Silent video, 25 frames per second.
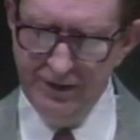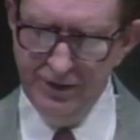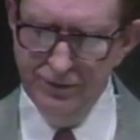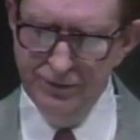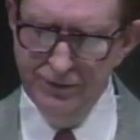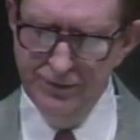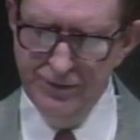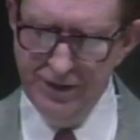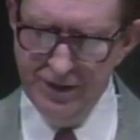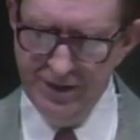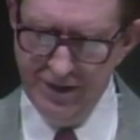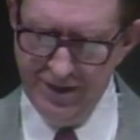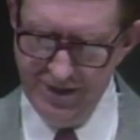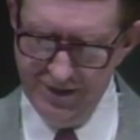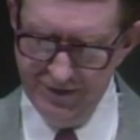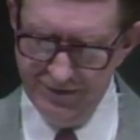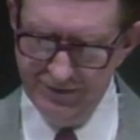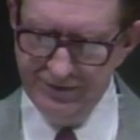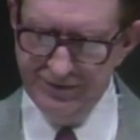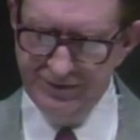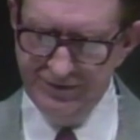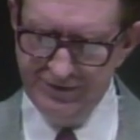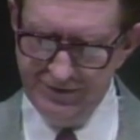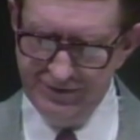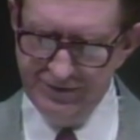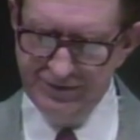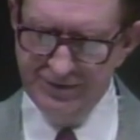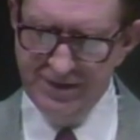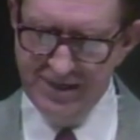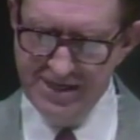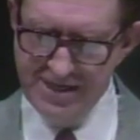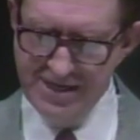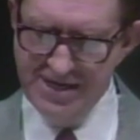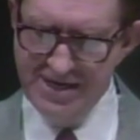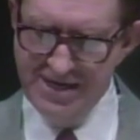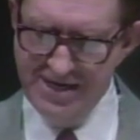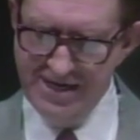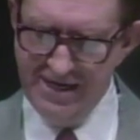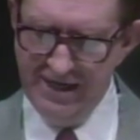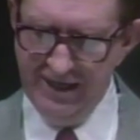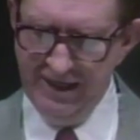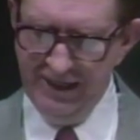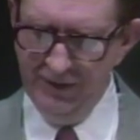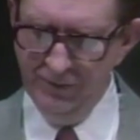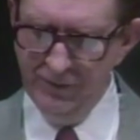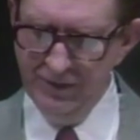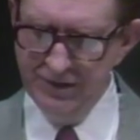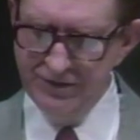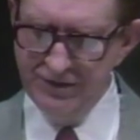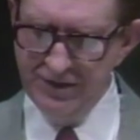unionists.
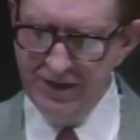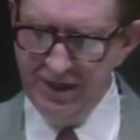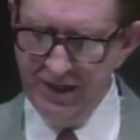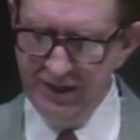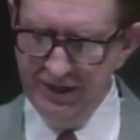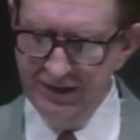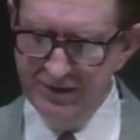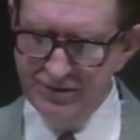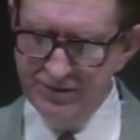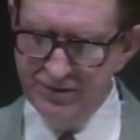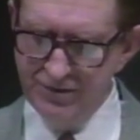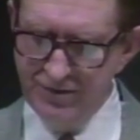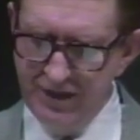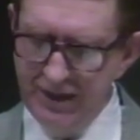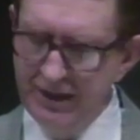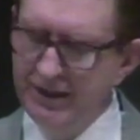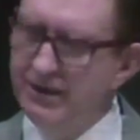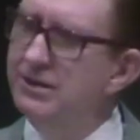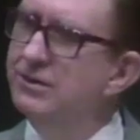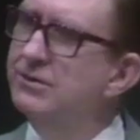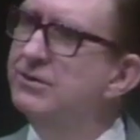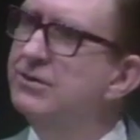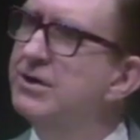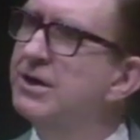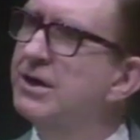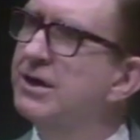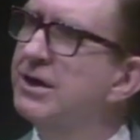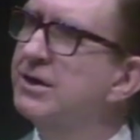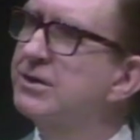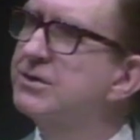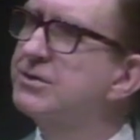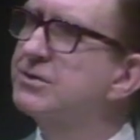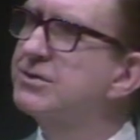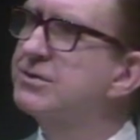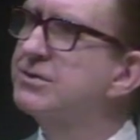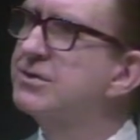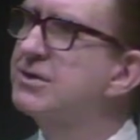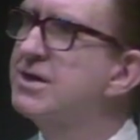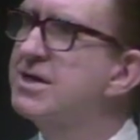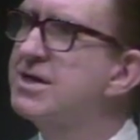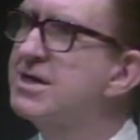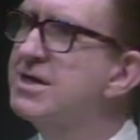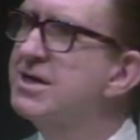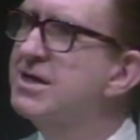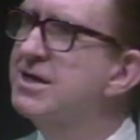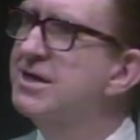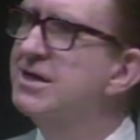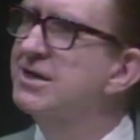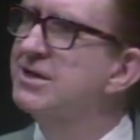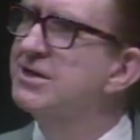I was not a trade unionist,
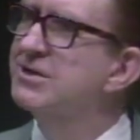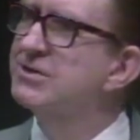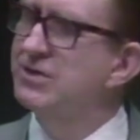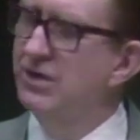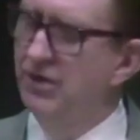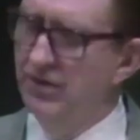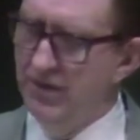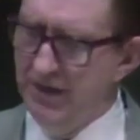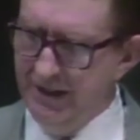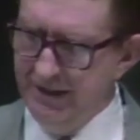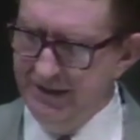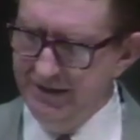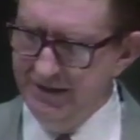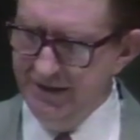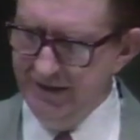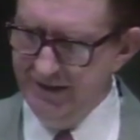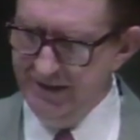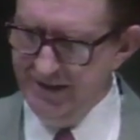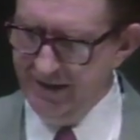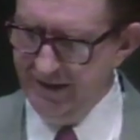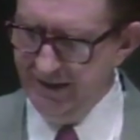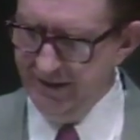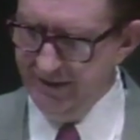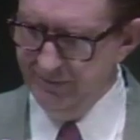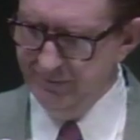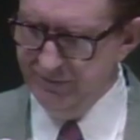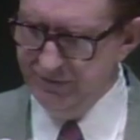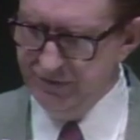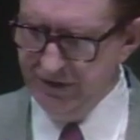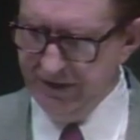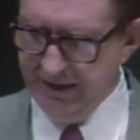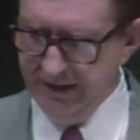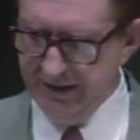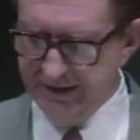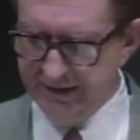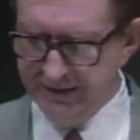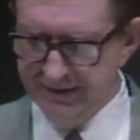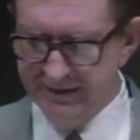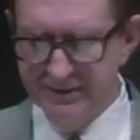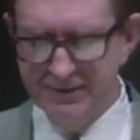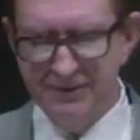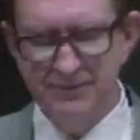so I did not object.